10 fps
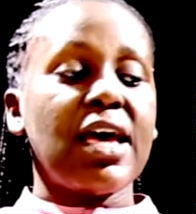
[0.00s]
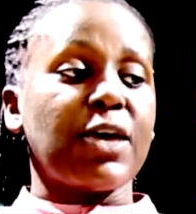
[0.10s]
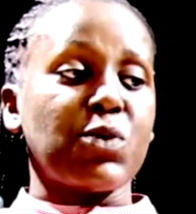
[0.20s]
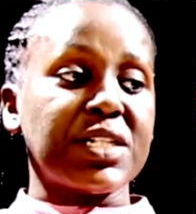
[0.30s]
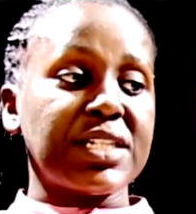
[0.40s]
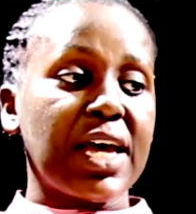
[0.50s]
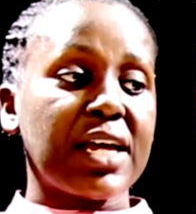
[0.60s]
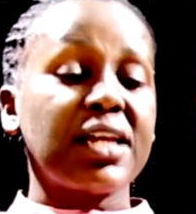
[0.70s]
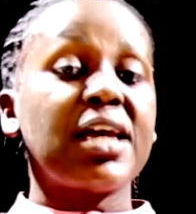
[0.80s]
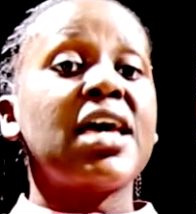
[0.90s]
And we
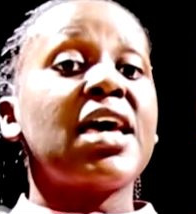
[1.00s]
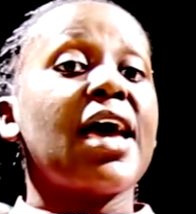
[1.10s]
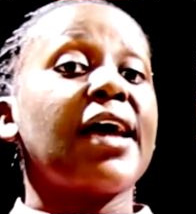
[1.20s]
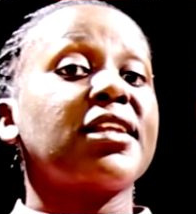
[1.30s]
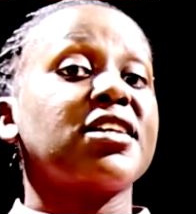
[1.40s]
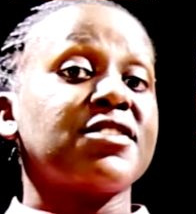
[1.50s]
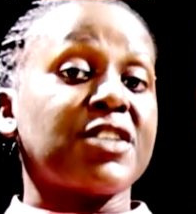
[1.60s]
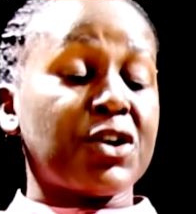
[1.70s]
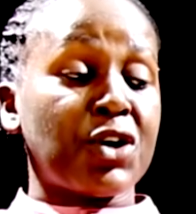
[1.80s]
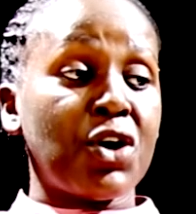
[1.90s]
said any
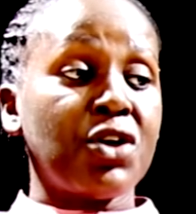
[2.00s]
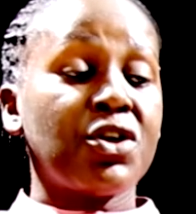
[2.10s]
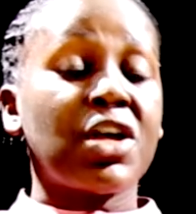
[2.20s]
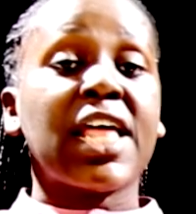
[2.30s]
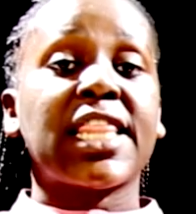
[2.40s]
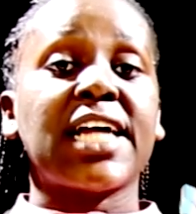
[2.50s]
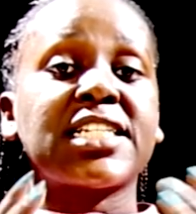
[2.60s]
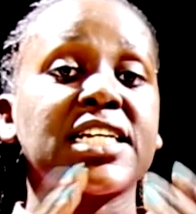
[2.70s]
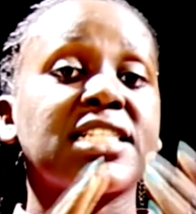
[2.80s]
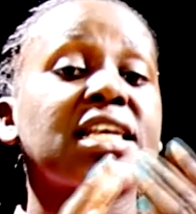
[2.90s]
zero that
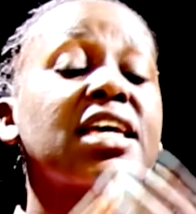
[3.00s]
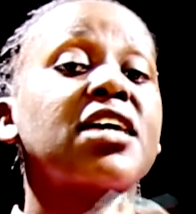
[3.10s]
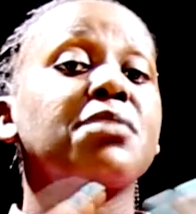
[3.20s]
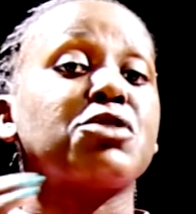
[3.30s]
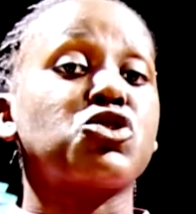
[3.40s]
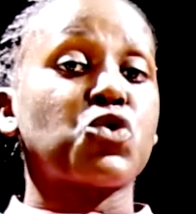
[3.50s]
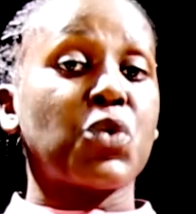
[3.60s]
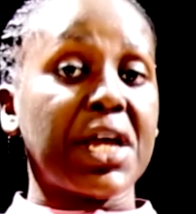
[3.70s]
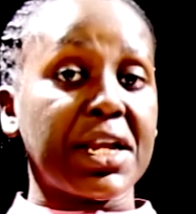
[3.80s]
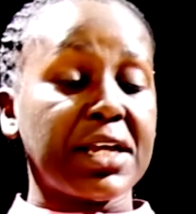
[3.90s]
is in
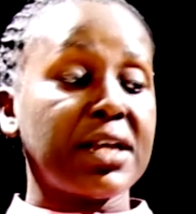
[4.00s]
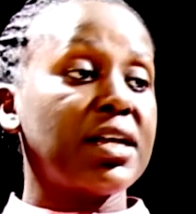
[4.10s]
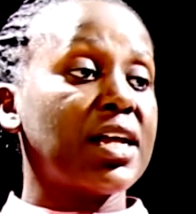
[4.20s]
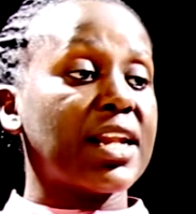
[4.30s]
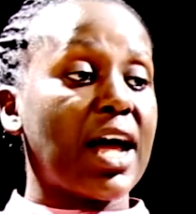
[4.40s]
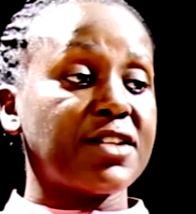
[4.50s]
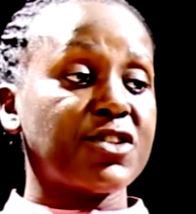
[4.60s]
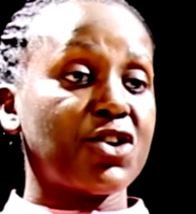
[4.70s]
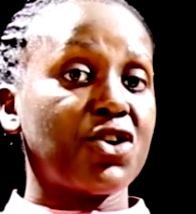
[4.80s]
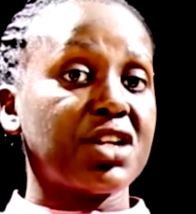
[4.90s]
between
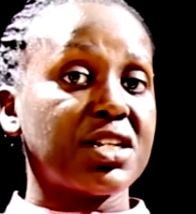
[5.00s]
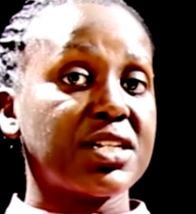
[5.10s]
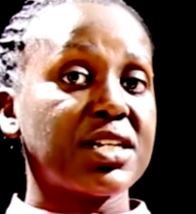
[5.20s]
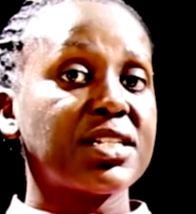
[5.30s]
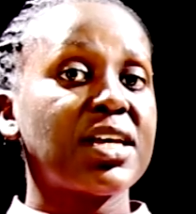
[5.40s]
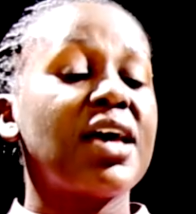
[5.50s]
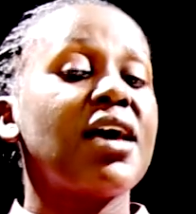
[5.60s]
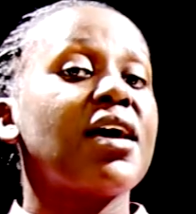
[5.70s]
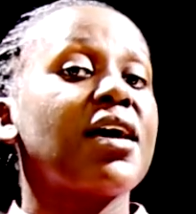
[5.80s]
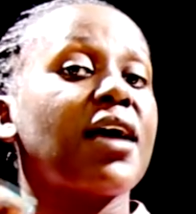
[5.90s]
non-zero digits,
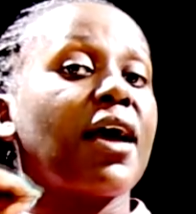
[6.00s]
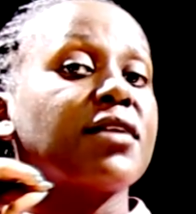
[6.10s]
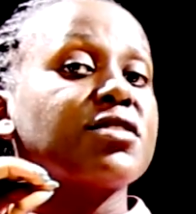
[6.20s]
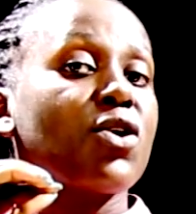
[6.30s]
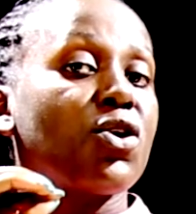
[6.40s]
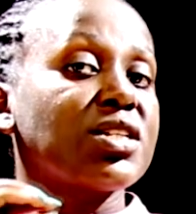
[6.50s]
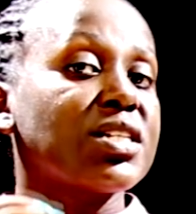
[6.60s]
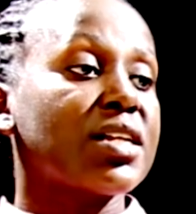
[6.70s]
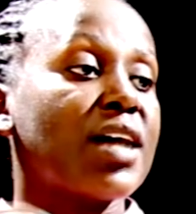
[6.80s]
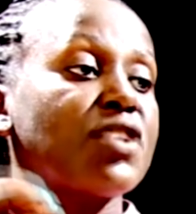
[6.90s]
it's
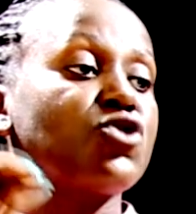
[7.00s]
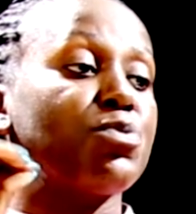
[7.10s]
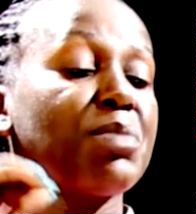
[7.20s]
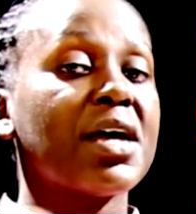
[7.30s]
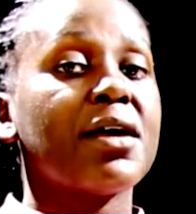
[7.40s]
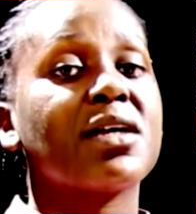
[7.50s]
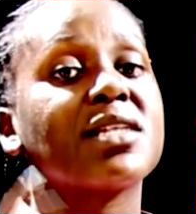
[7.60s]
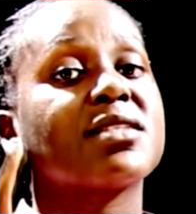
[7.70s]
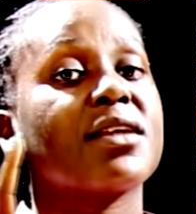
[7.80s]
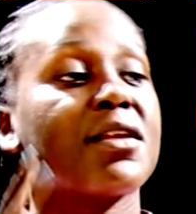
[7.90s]
considered to be
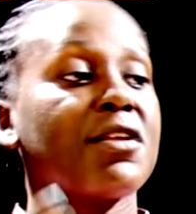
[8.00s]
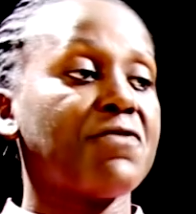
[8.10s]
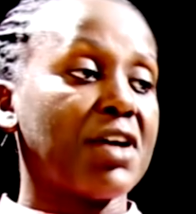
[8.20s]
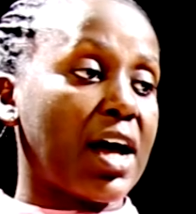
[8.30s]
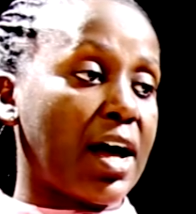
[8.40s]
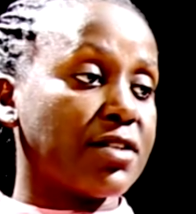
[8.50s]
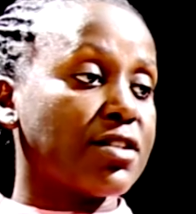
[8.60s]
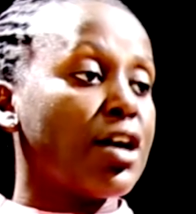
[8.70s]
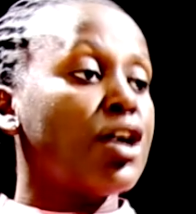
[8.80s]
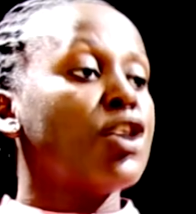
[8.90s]
significant.
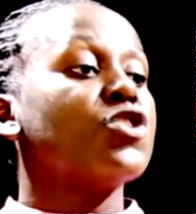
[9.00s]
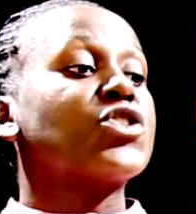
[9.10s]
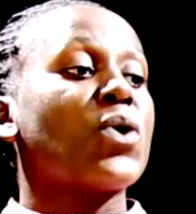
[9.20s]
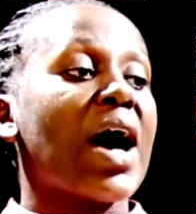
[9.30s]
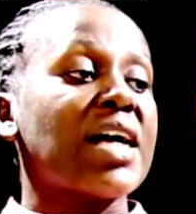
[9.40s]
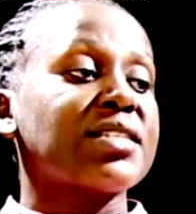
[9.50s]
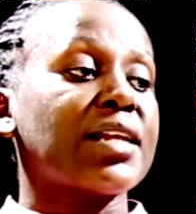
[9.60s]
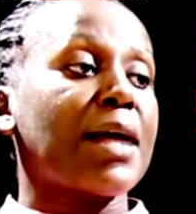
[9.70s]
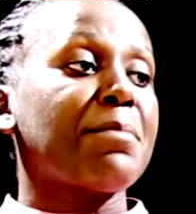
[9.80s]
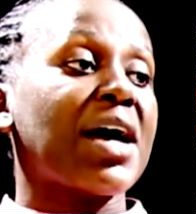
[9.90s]
So as the
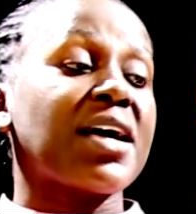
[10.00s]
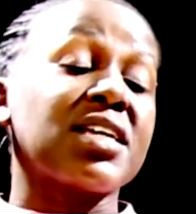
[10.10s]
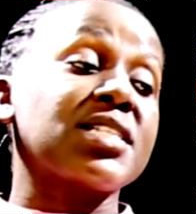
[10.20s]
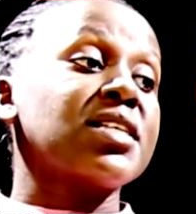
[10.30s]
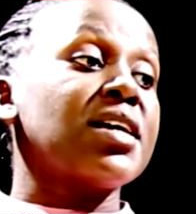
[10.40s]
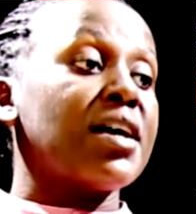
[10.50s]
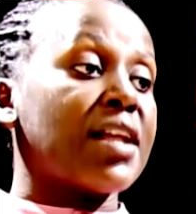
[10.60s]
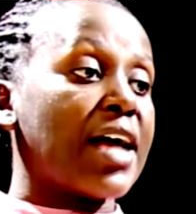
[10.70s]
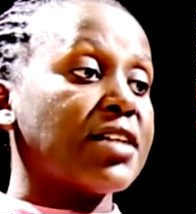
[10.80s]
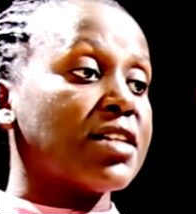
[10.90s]
number is
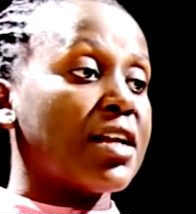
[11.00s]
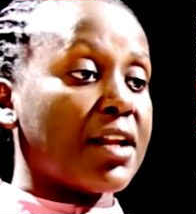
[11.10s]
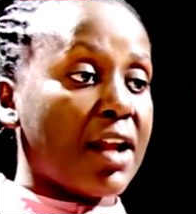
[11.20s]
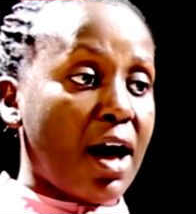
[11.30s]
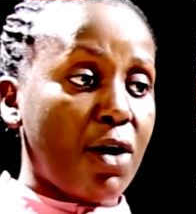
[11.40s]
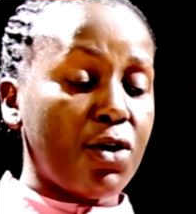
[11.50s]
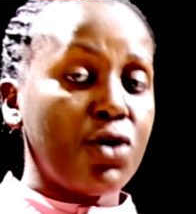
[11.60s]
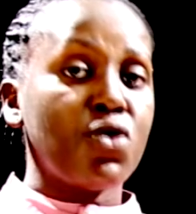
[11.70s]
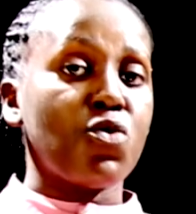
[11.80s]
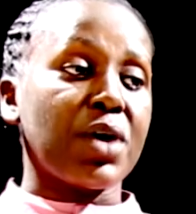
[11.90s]
right
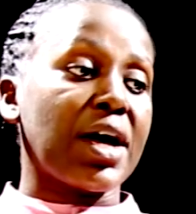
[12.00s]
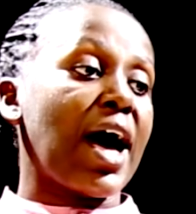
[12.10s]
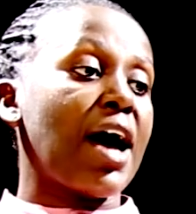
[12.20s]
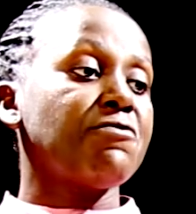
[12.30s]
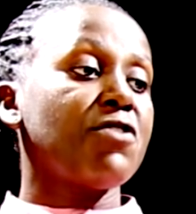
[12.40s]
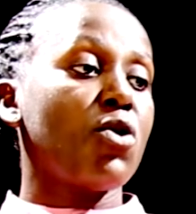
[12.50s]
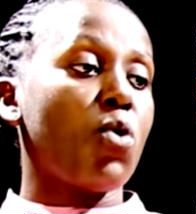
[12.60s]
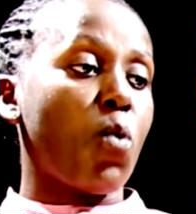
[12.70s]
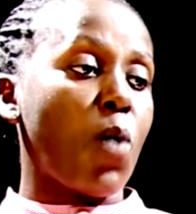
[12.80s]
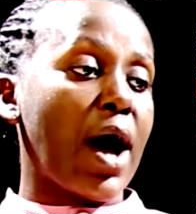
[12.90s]
now, we have
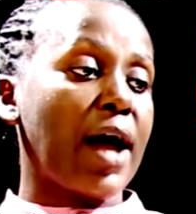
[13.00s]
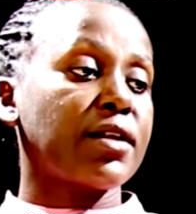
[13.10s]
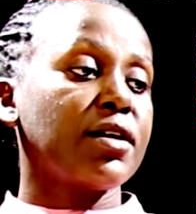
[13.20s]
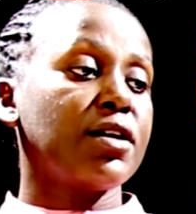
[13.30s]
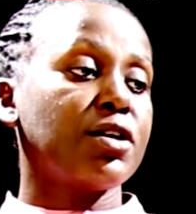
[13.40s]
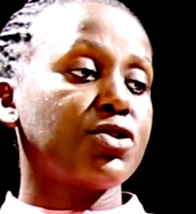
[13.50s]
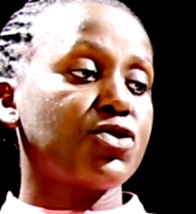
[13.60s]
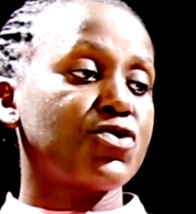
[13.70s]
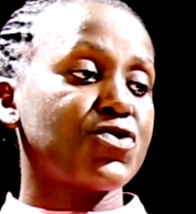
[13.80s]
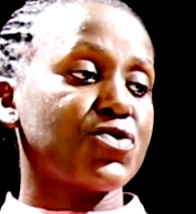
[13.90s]
1,
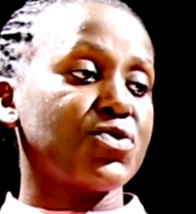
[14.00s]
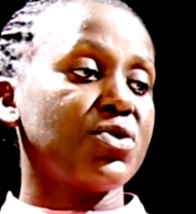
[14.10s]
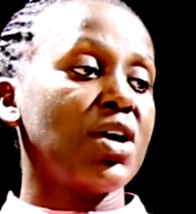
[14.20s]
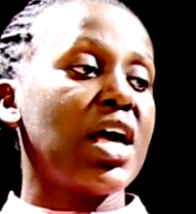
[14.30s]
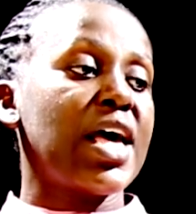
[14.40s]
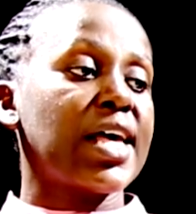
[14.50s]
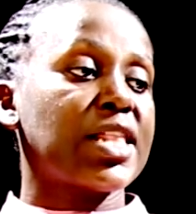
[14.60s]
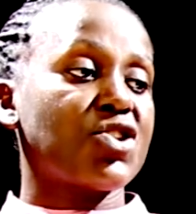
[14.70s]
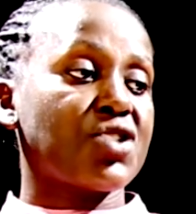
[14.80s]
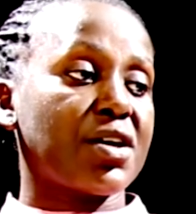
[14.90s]
2,
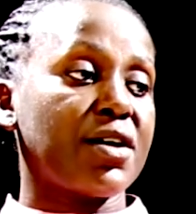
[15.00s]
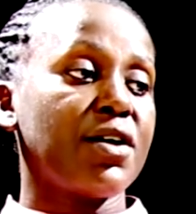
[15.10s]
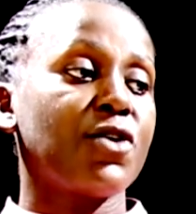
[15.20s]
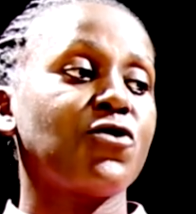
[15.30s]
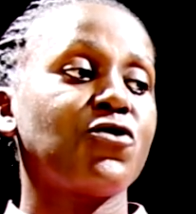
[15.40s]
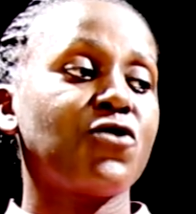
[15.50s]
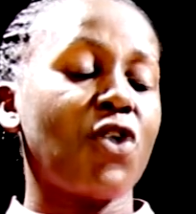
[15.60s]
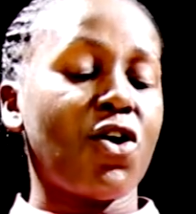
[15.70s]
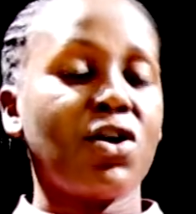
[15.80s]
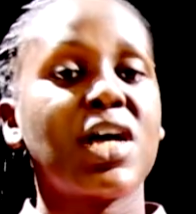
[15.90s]
3,
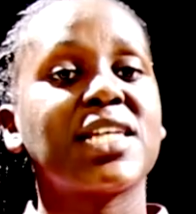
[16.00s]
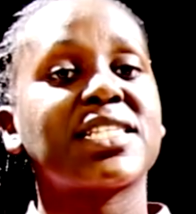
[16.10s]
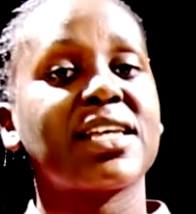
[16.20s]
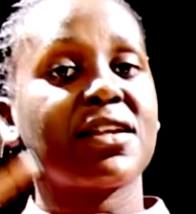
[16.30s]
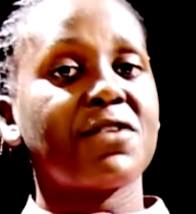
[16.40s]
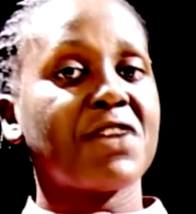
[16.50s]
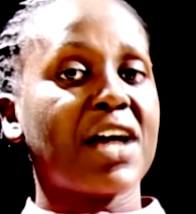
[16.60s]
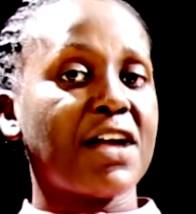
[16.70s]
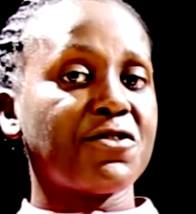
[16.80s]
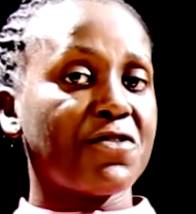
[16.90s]
4
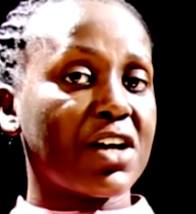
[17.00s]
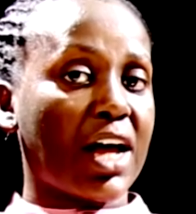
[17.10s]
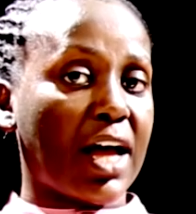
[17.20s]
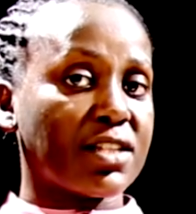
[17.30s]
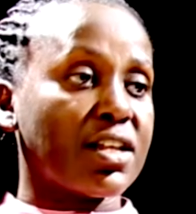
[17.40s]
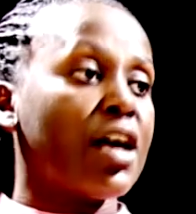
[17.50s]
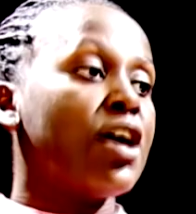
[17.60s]
significant figures.